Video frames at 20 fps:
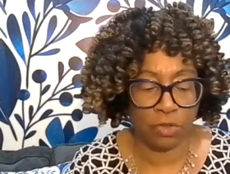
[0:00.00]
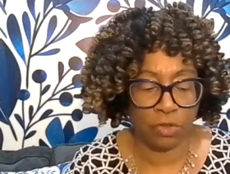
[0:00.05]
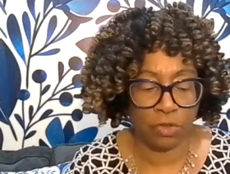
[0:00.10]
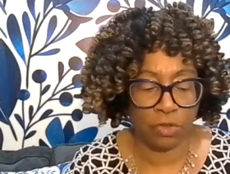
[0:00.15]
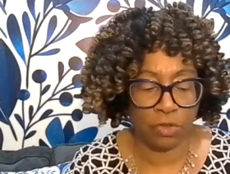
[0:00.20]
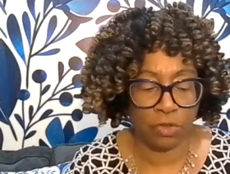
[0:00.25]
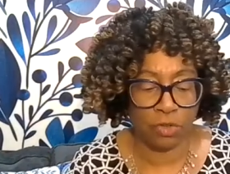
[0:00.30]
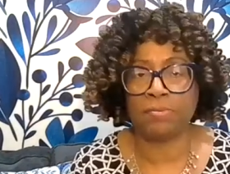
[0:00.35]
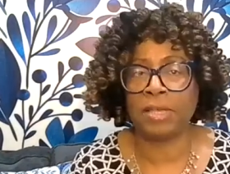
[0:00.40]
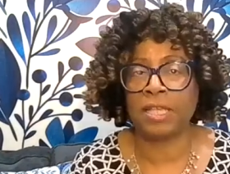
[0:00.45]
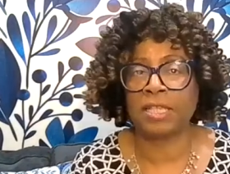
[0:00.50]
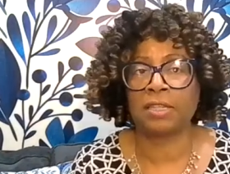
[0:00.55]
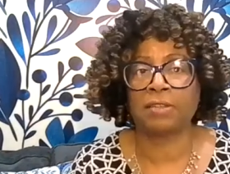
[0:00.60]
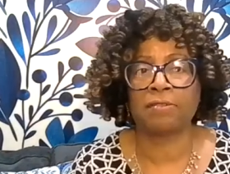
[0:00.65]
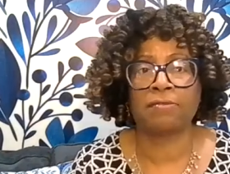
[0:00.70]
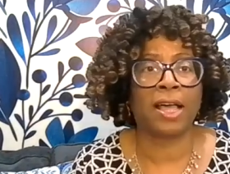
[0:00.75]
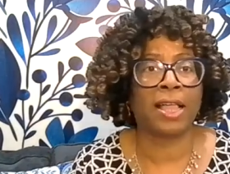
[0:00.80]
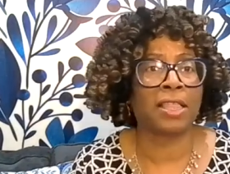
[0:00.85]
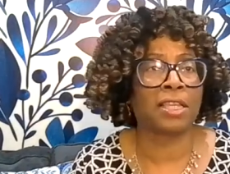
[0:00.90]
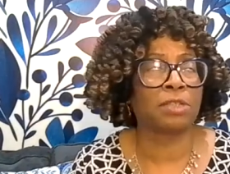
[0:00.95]
and domestic
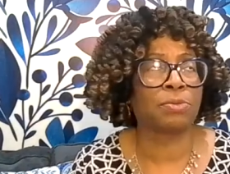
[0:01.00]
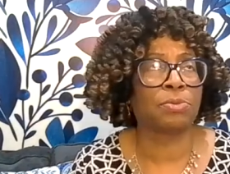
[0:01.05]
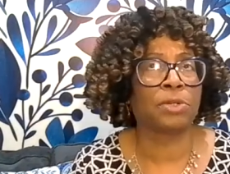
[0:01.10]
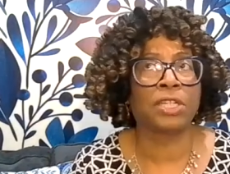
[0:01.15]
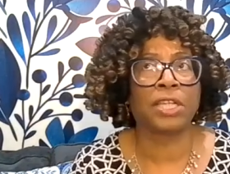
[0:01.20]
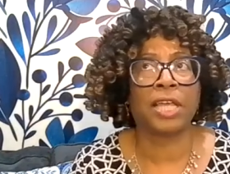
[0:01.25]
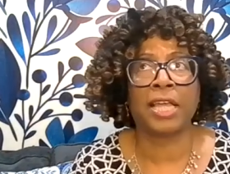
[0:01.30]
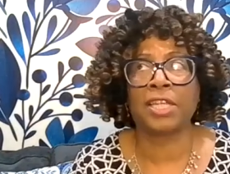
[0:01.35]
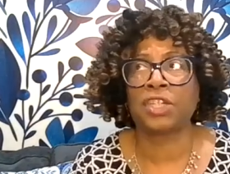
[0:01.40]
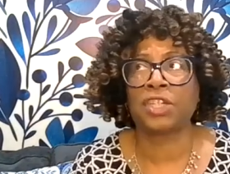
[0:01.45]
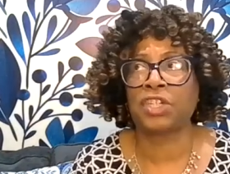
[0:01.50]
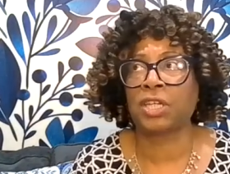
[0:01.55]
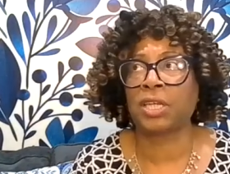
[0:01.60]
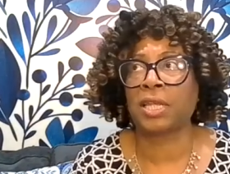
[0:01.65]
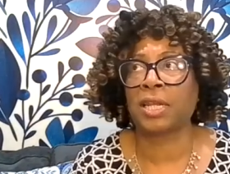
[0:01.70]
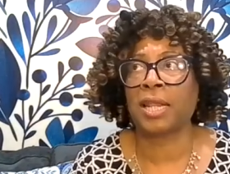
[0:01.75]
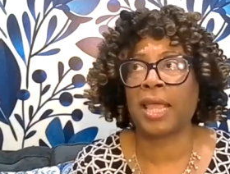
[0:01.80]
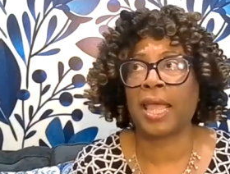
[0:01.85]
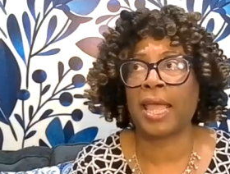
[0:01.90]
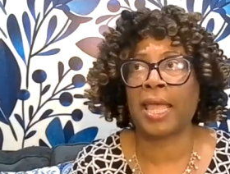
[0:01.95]
violence
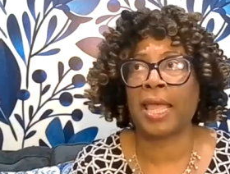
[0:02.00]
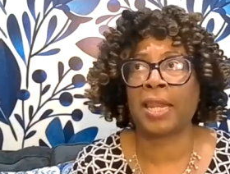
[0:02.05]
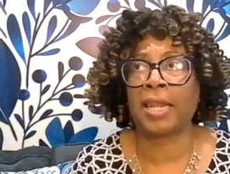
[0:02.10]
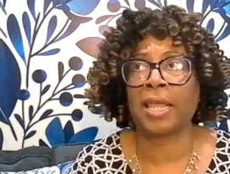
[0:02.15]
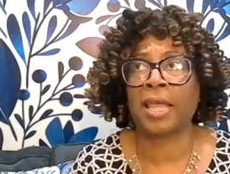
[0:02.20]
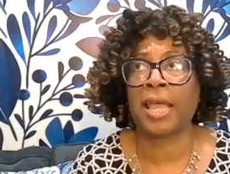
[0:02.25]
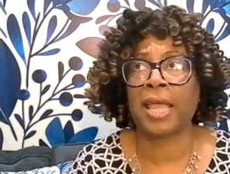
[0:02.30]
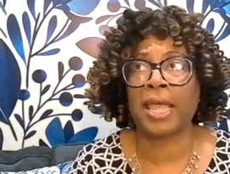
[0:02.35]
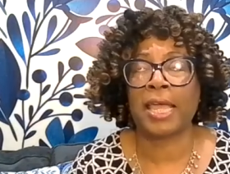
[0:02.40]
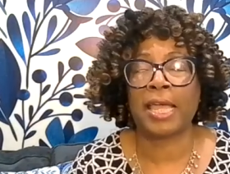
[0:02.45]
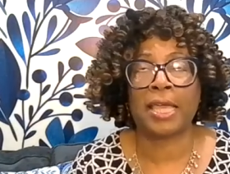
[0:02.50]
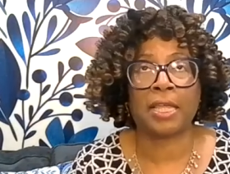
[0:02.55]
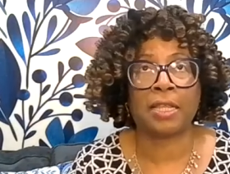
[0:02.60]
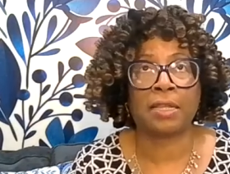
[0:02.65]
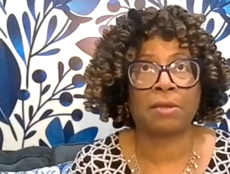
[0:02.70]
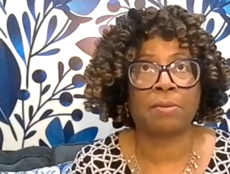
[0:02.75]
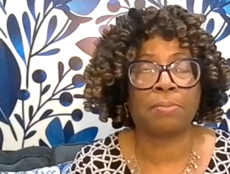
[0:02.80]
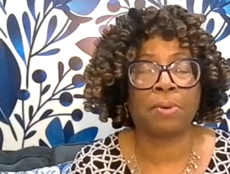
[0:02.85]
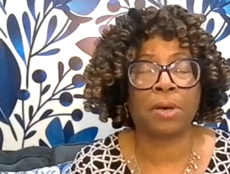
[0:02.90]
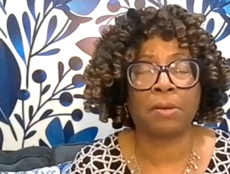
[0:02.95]
protection and
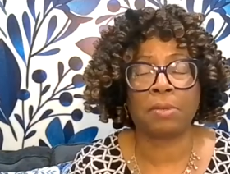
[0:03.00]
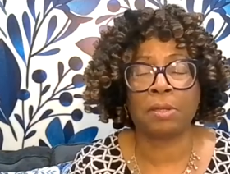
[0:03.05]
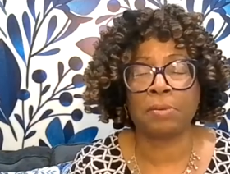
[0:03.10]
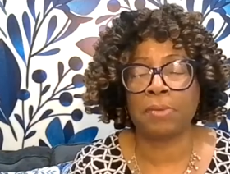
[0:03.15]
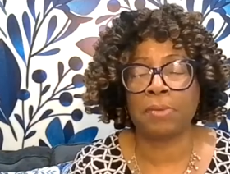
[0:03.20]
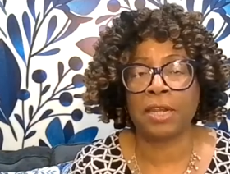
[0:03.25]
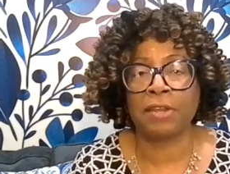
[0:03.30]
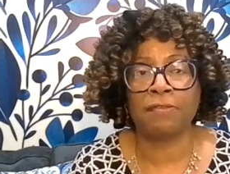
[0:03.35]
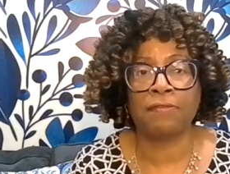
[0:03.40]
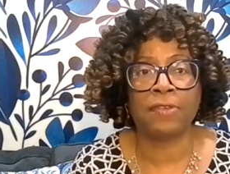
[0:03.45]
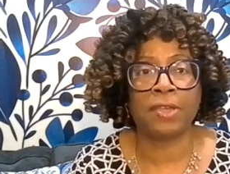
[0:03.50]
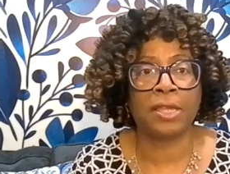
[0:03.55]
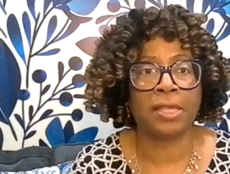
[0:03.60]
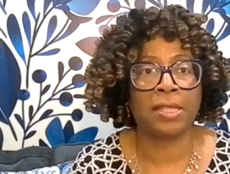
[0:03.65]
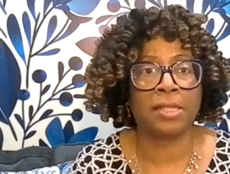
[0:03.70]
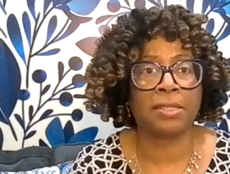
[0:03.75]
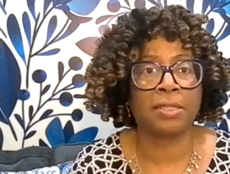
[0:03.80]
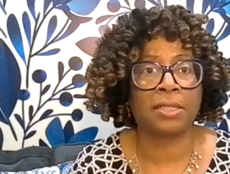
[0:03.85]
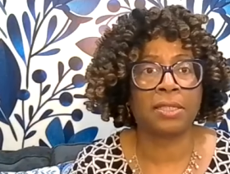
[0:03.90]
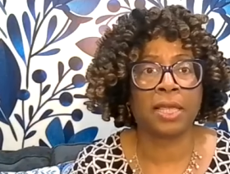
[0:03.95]
and public
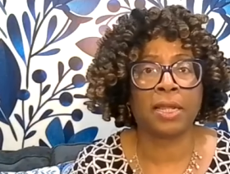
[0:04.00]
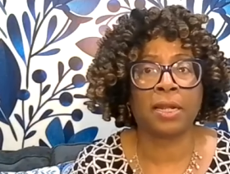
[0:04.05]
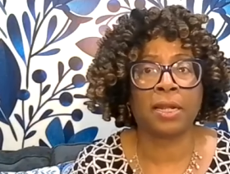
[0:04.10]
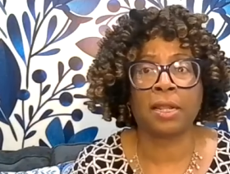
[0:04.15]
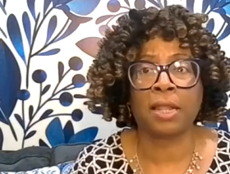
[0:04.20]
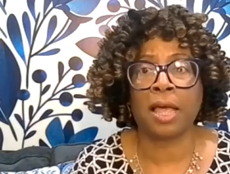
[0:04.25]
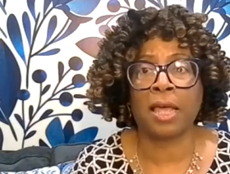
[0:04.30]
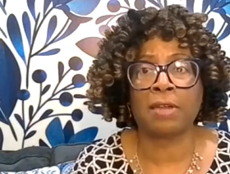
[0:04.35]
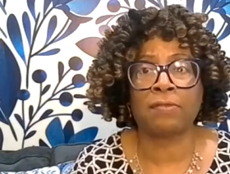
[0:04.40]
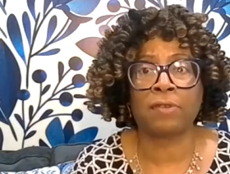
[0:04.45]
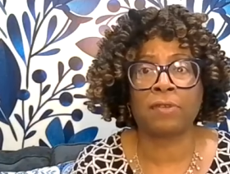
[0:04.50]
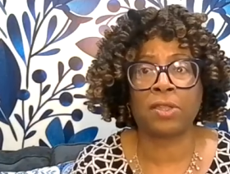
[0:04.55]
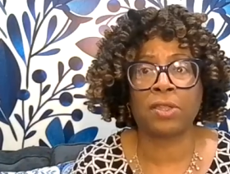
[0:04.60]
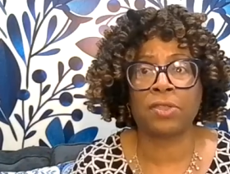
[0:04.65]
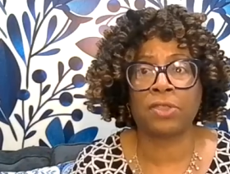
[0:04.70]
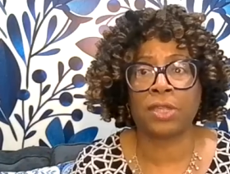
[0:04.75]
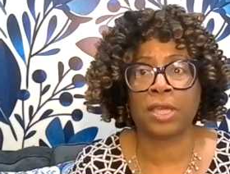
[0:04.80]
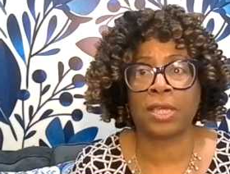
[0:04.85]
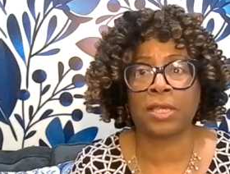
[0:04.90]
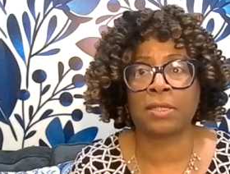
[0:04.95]
benefits and a lot of
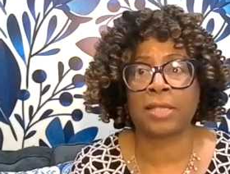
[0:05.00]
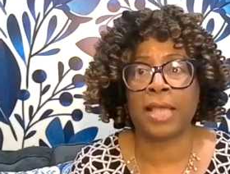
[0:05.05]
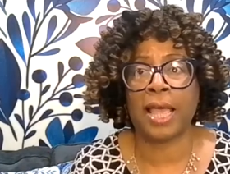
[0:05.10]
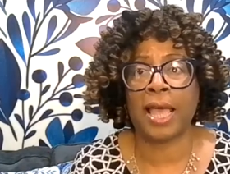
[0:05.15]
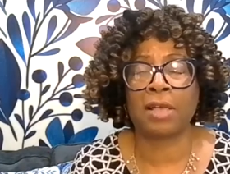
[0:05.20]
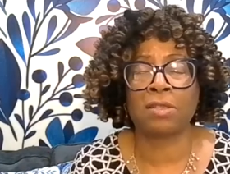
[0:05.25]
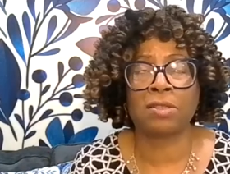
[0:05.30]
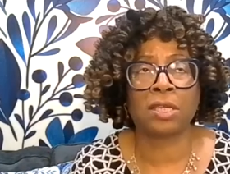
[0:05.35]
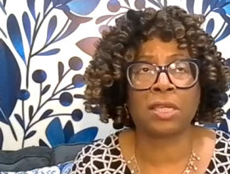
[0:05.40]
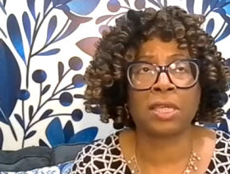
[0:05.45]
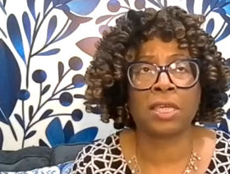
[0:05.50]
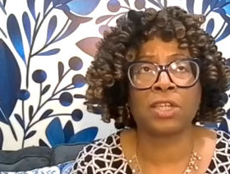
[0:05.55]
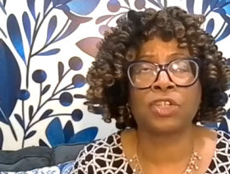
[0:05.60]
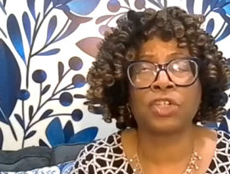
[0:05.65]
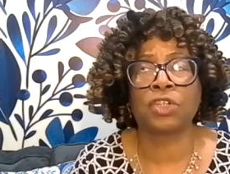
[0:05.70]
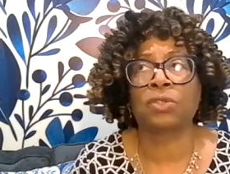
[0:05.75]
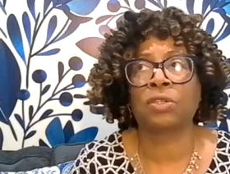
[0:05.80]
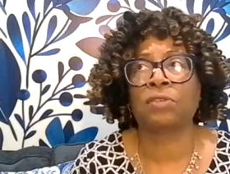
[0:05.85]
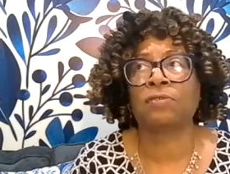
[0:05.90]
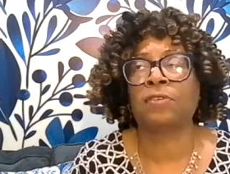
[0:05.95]
other things, housing
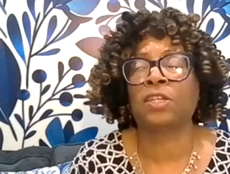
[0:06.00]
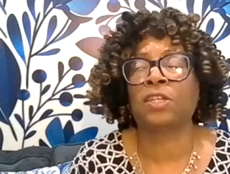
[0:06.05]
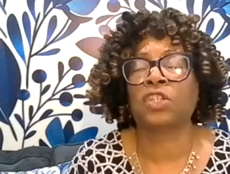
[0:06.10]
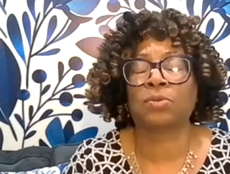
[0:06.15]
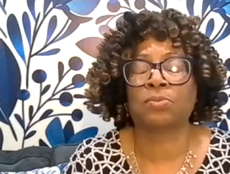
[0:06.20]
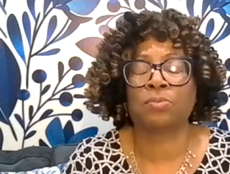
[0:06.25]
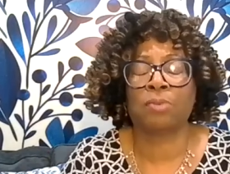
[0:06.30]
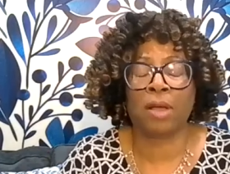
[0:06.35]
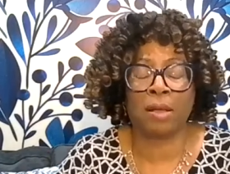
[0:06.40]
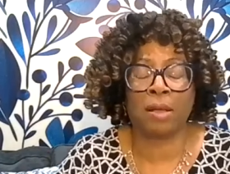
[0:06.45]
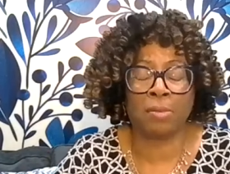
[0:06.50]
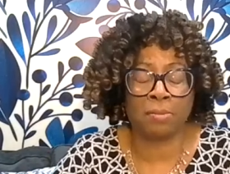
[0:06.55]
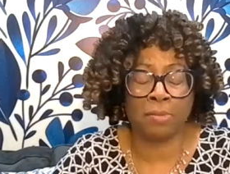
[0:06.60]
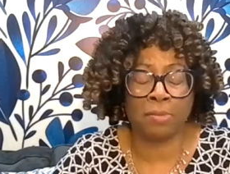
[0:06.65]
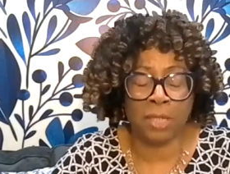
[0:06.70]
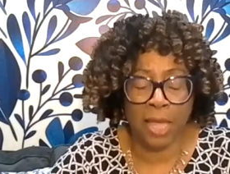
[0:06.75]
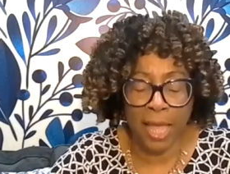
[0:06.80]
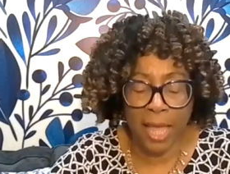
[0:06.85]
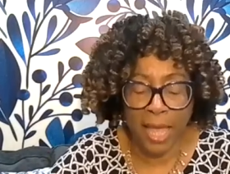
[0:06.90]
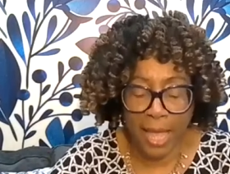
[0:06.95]
issues, eviction problems.